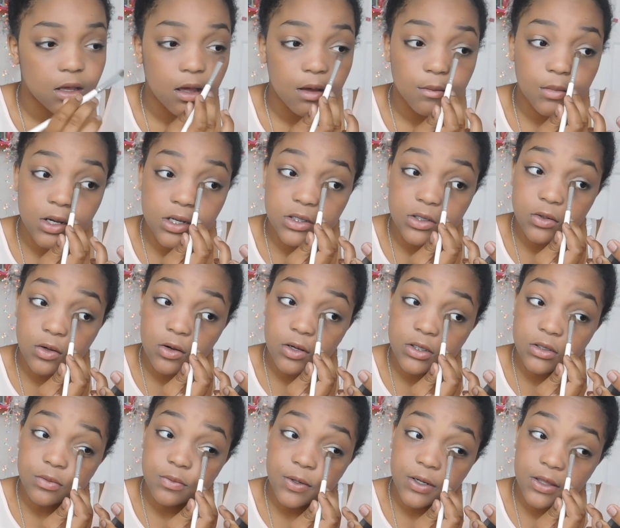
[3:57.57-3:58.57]
I'm also going
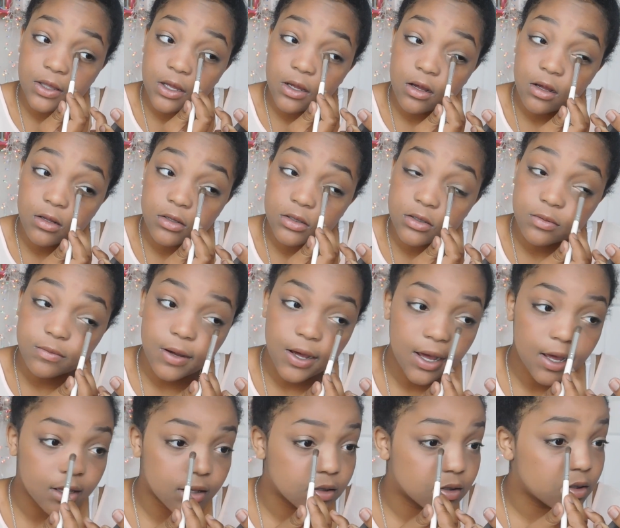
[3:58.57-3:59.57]
to bring that onto
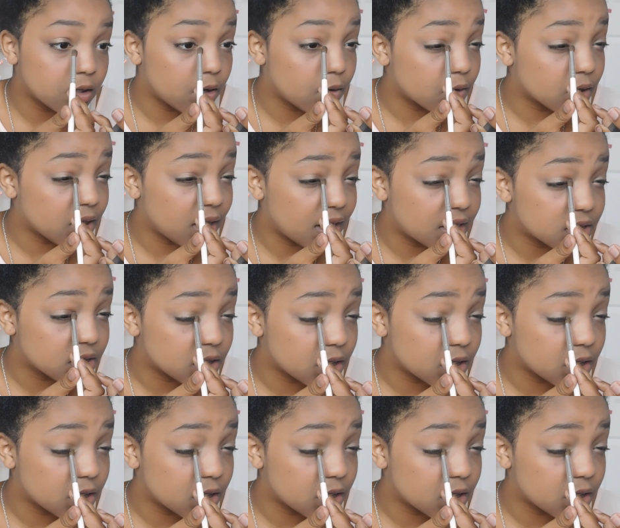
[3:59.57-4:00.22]
my lower lash